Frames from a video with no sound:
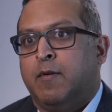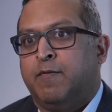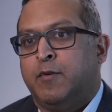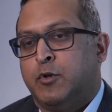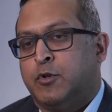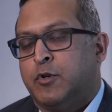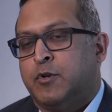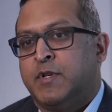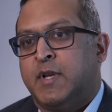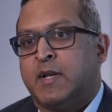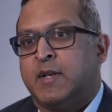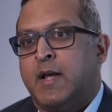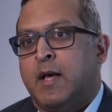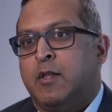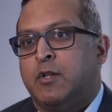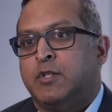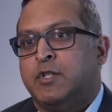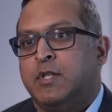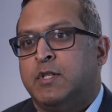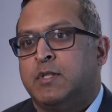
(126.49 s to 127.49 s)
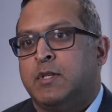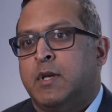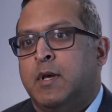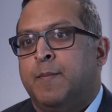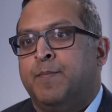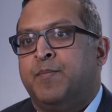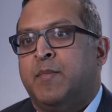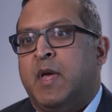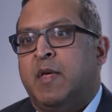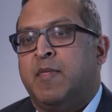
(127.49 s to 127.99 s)
future technologies,
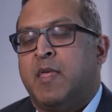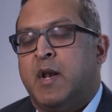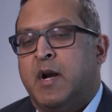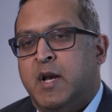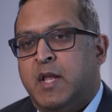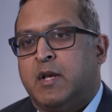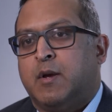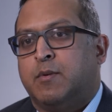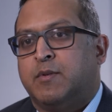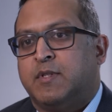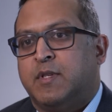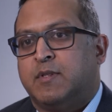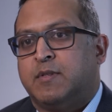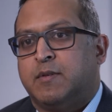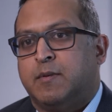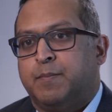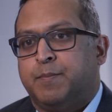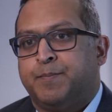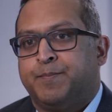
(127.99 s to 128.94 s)
and then an ecosystem.